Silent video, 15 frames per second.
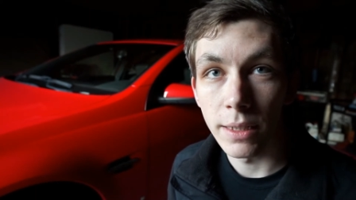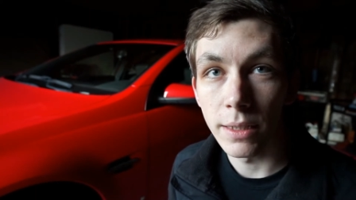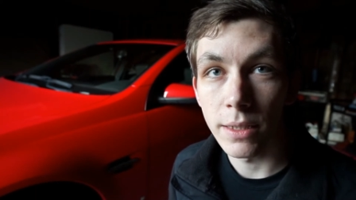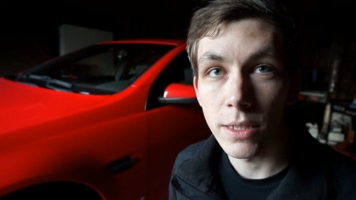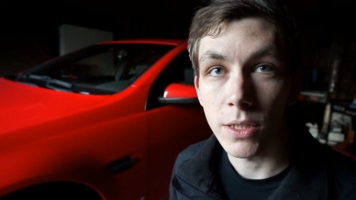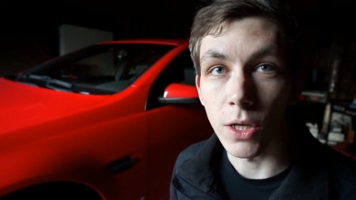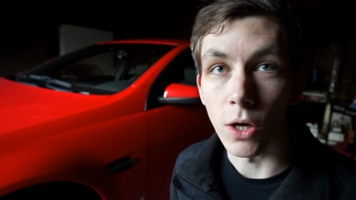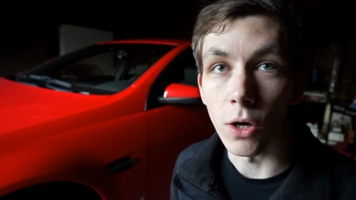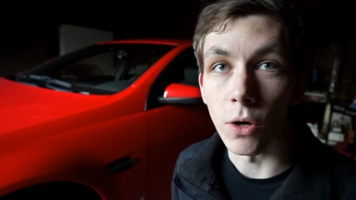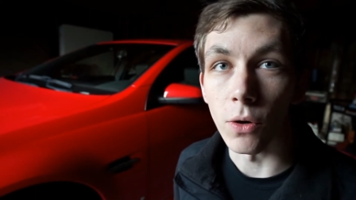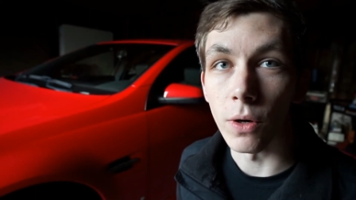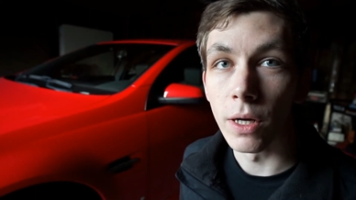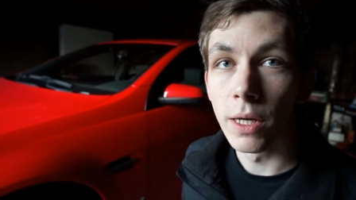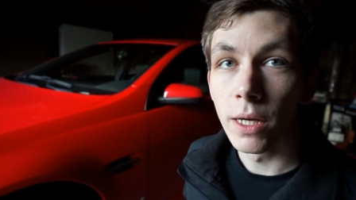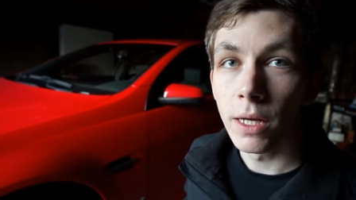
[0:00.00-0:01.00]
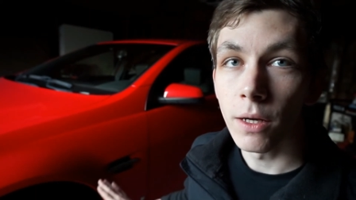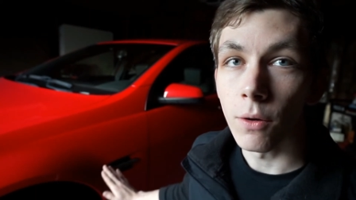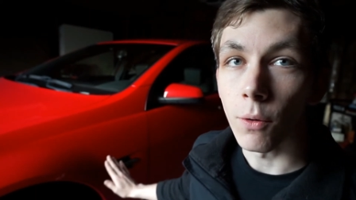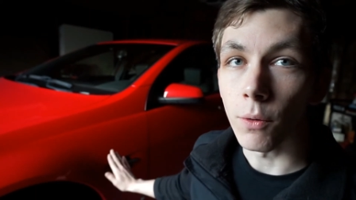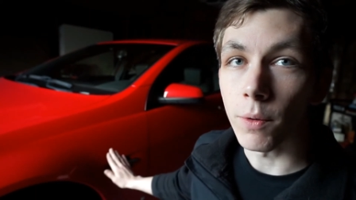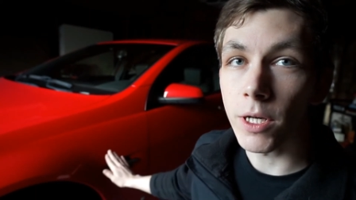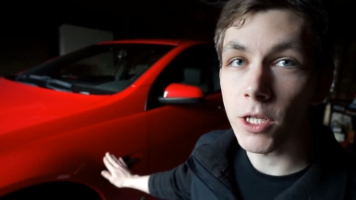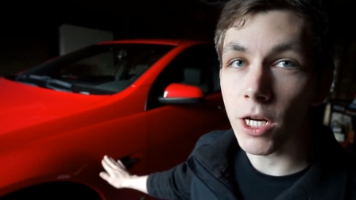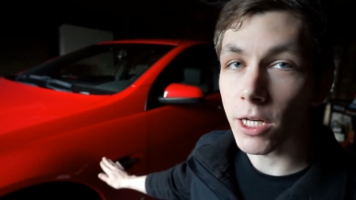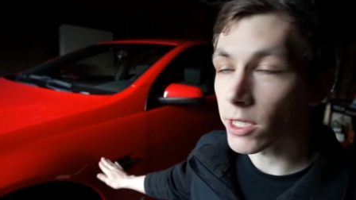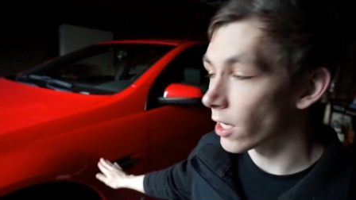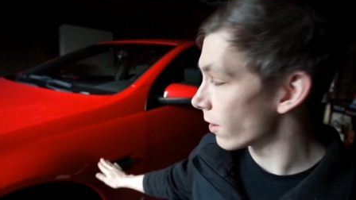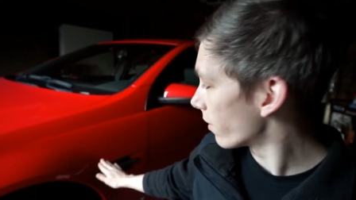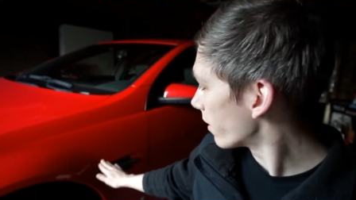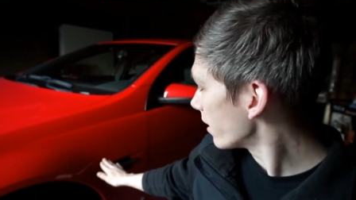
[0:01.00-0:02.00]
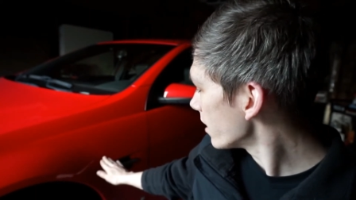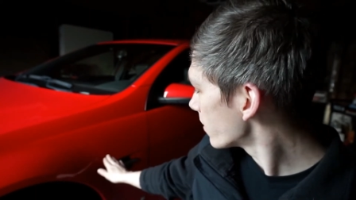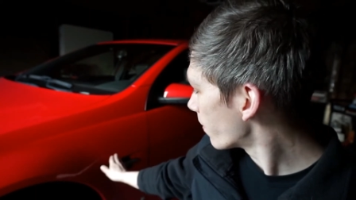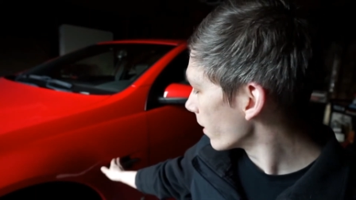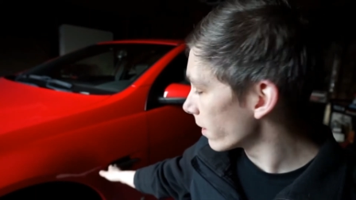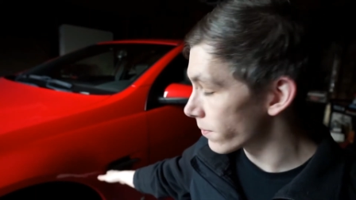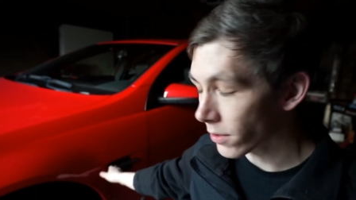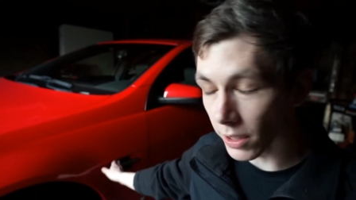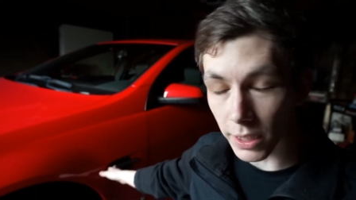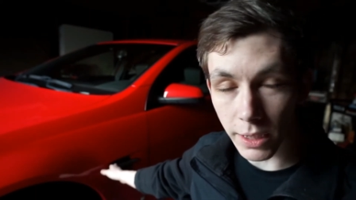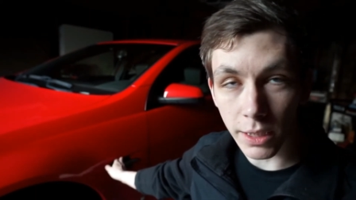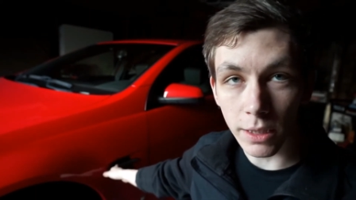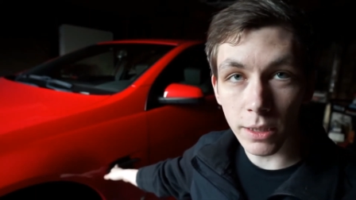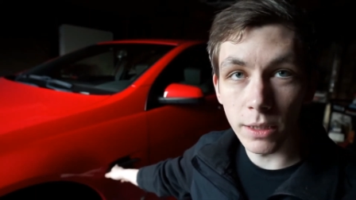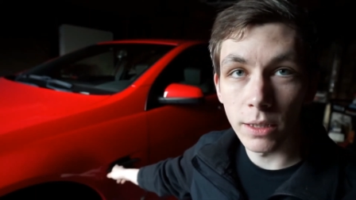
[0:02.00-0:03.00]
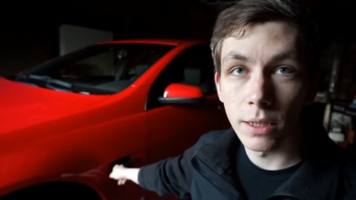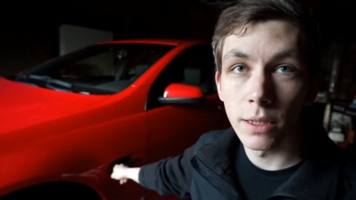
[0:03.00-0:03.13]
So, when we change out these bulbs right here,